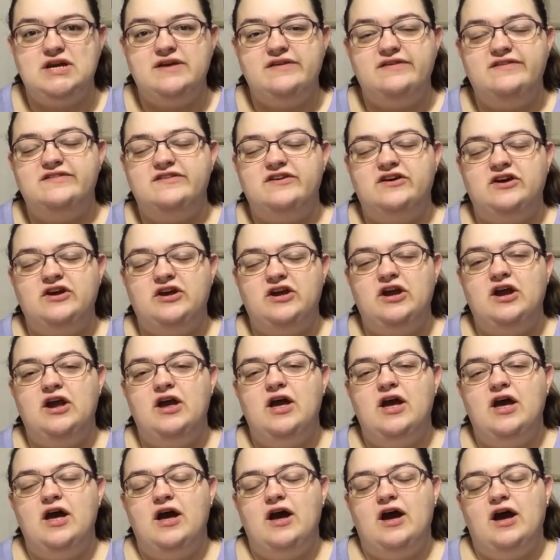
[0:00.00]
so
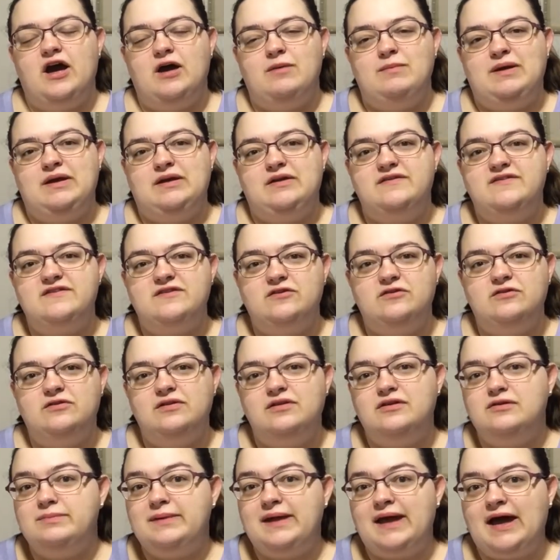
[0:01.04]
I'm out of school a little
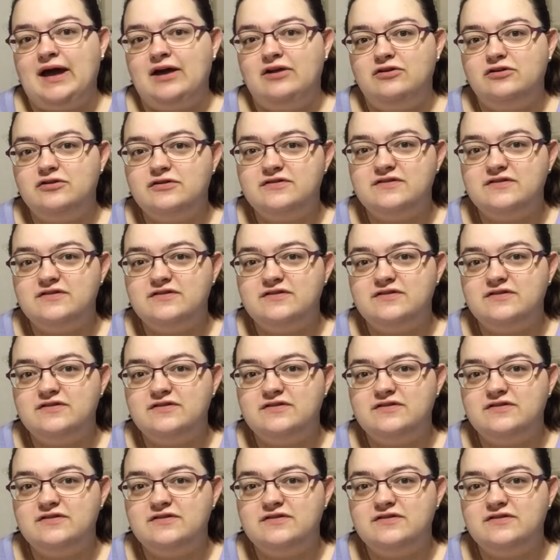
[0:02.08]
bit out north,